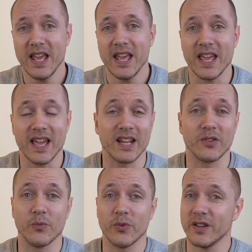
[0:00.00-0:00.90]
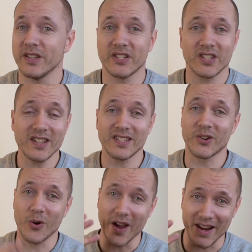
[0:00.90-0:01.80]
And we discussed it
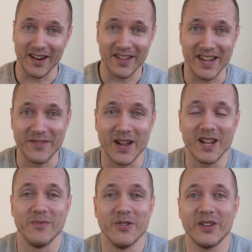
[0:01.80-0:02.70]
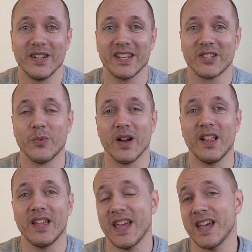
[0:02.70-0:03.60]
quite a lot in my community as
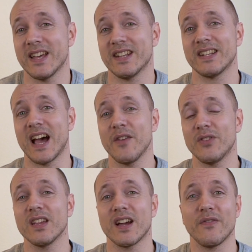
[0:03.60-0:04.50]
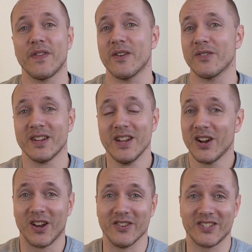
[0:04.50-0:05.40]
well, and I think I found
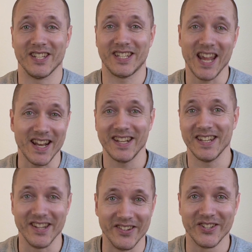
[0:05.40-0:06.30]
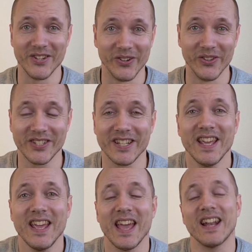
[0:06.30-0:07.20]
close to 10 new tools,
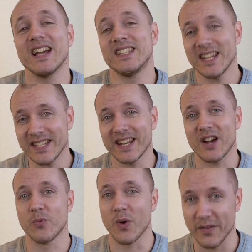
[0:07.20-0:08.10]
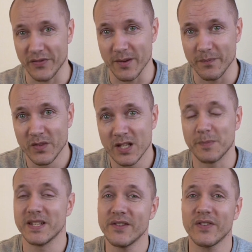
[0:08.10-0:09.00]
and I tested out one of them,
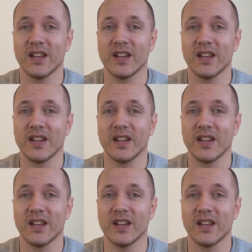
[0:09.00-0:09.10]
specifically